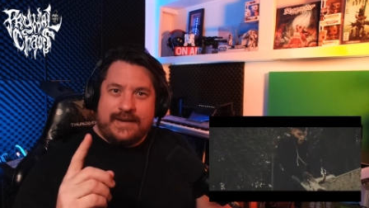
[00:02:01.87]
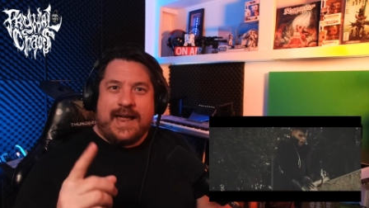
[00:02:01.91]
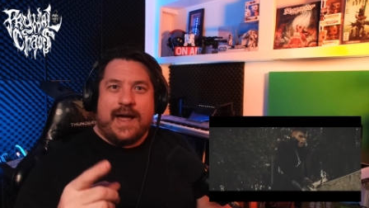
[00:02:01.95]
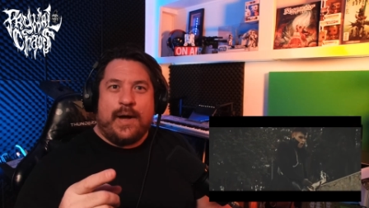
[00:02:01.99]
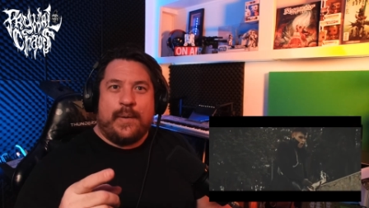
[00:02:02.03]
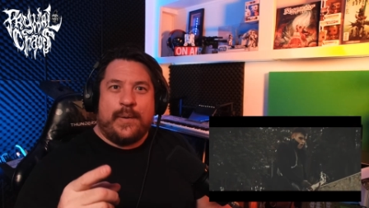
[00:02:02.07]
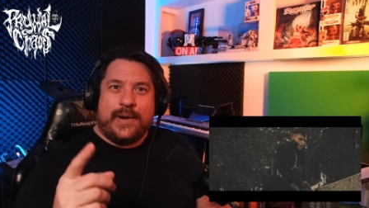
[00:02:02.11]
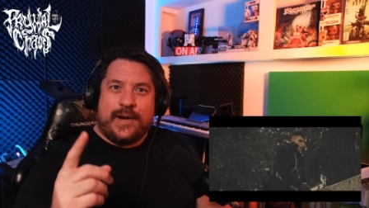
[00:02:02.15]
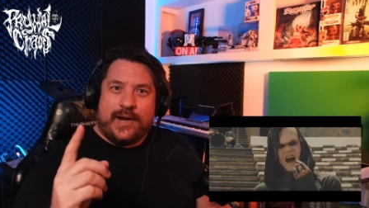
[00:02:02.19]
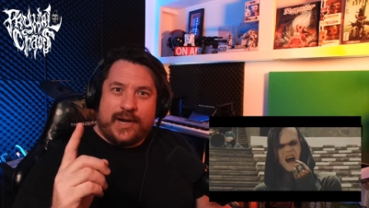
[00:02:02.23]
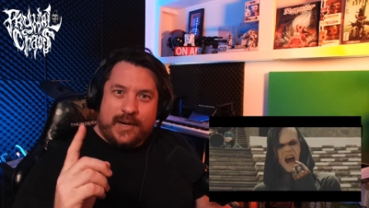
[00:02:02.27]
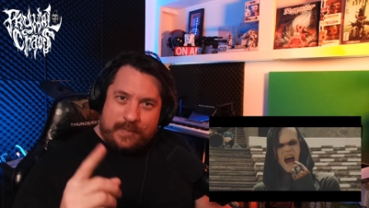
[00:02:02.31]

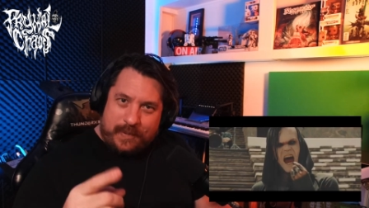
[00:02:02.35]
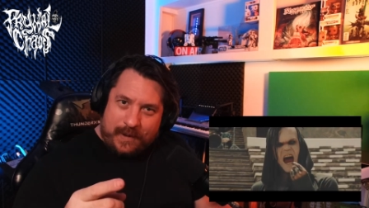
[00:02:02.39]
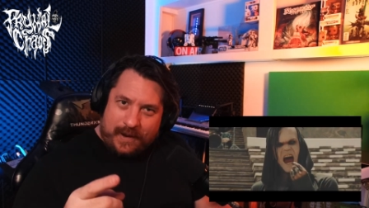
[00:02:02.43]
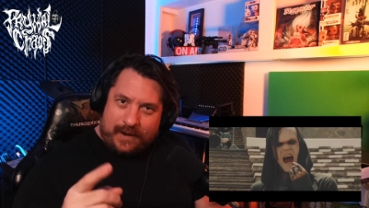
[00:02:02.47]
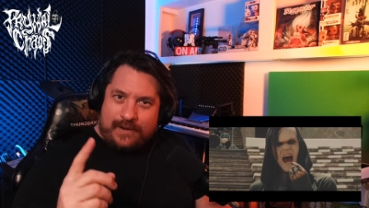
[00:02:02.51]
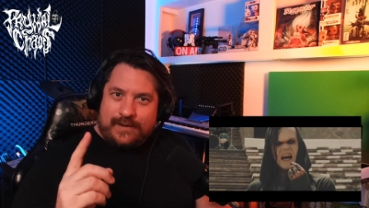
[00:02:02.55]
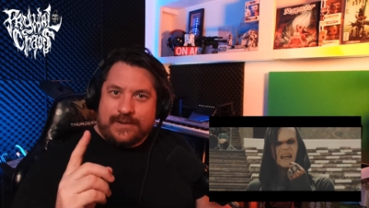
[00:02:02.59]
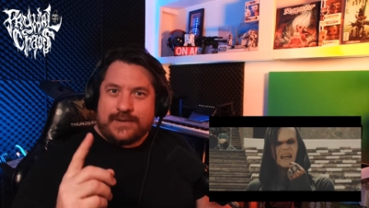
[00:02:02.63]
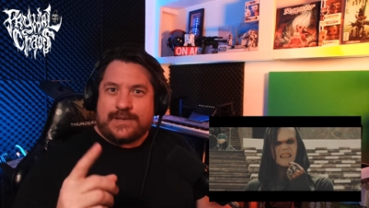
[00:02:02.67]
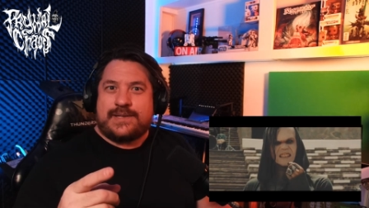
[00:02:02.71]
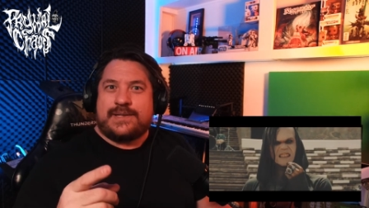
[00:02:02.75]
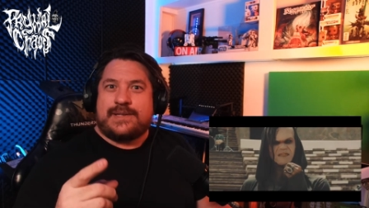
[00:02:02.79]
Now we got a
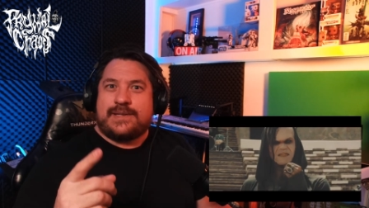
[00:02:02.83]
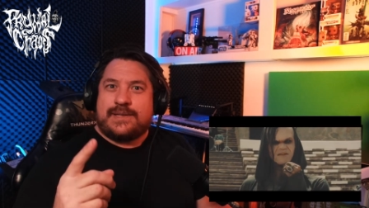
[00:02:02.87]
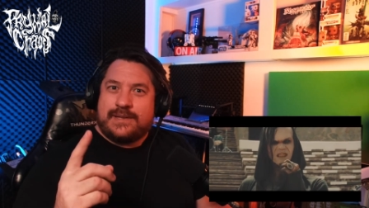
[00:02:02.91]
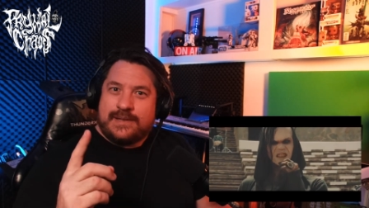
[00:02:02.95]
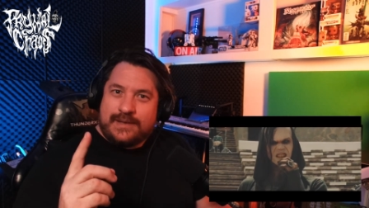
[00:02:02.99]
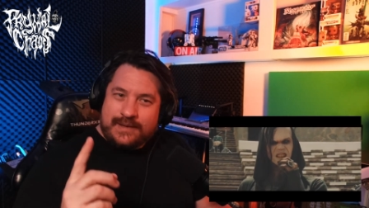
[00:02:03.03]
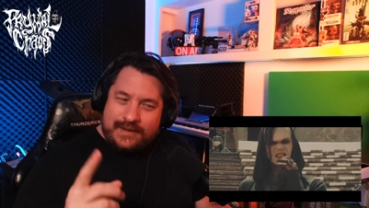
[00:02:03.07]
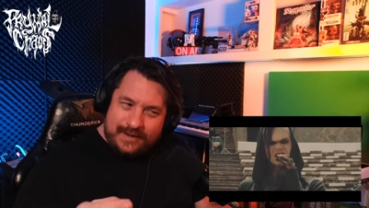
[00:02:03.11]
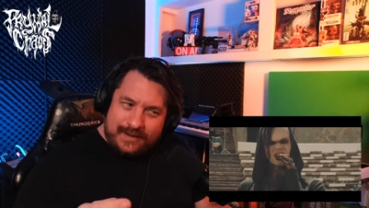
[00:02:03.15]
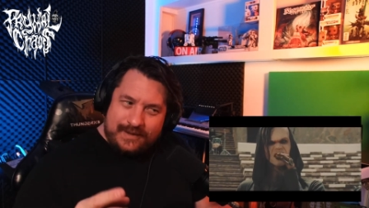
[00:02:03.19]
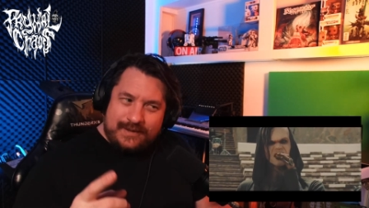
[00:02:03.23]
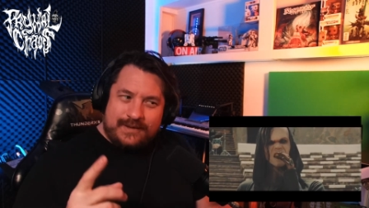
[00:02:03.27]

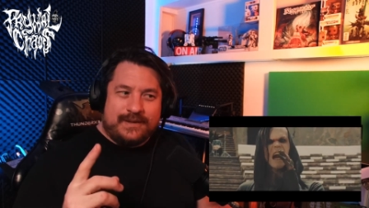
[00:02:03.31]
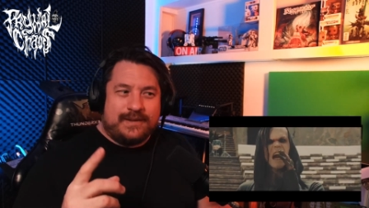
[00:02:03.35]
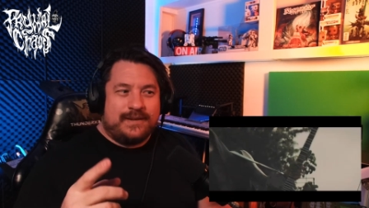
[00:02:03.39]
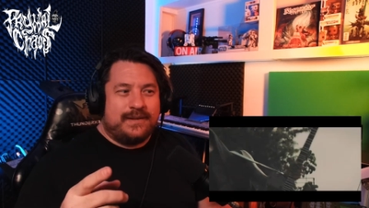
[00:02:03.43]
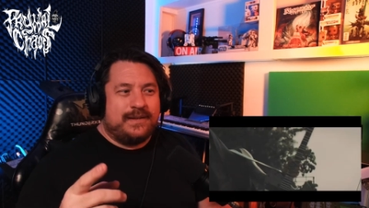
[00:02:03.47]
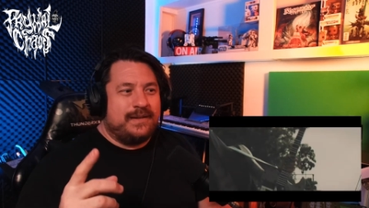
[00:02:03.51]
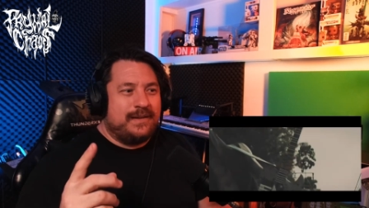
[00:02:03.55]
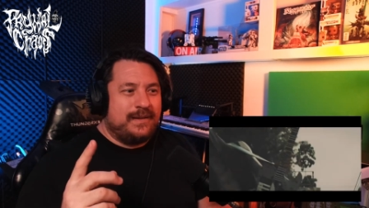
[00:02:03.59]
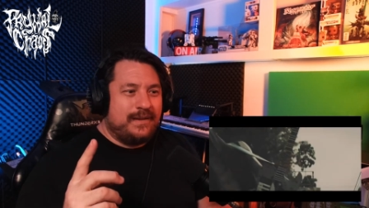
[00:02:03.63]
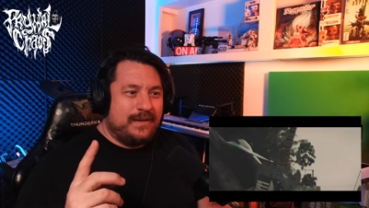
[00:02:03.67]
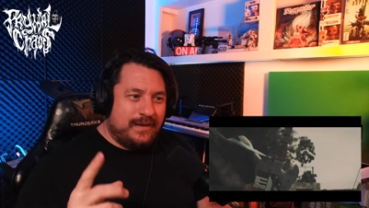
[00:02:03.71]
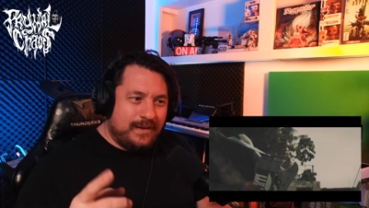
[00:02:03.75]
pulse.
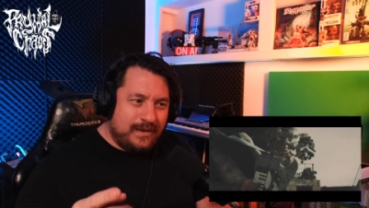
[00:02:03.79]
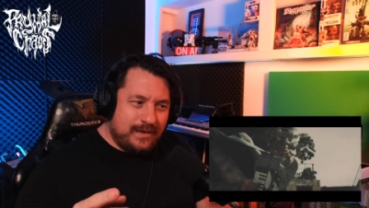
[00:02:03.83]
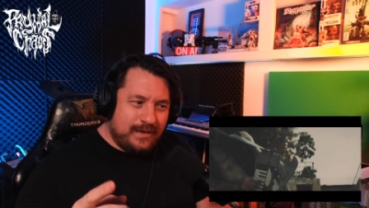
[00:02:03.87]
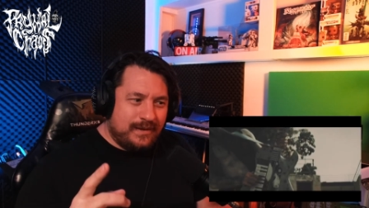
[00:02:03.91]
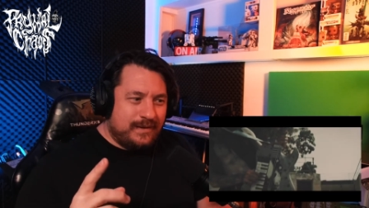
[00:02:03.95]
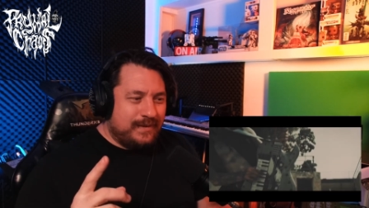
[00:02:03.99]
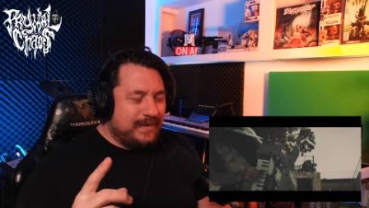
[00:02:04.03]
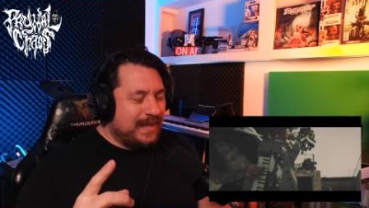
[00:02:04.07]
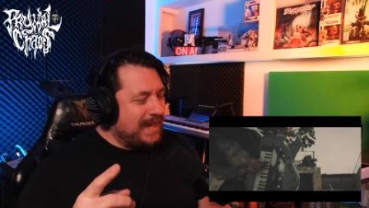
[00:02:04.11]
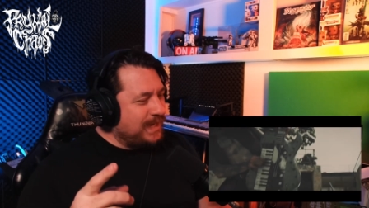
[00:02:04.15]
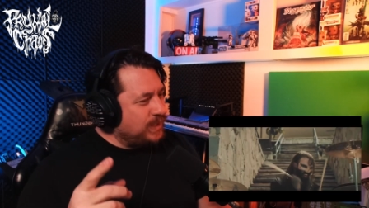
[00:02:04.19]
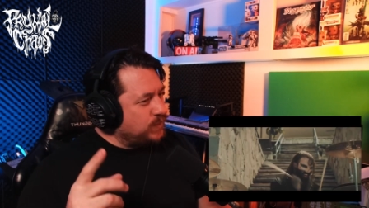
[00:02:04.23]

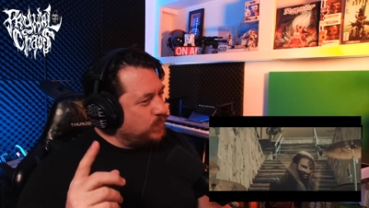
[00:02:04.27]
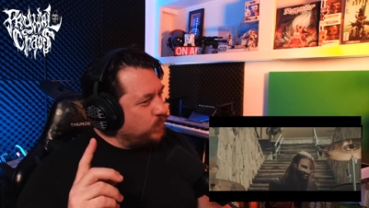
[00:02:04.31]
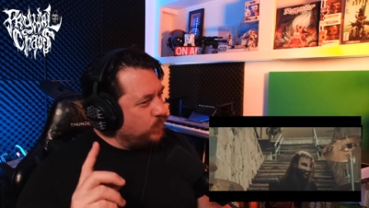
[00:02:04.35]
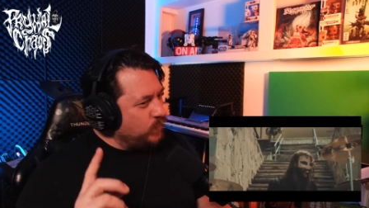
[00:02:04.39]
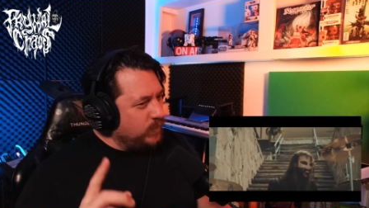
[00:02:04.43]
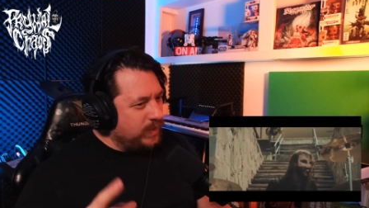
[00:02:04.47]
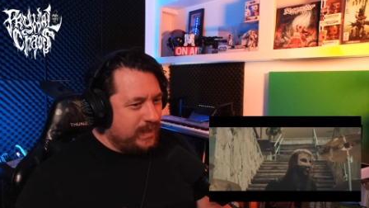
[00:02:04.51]
That's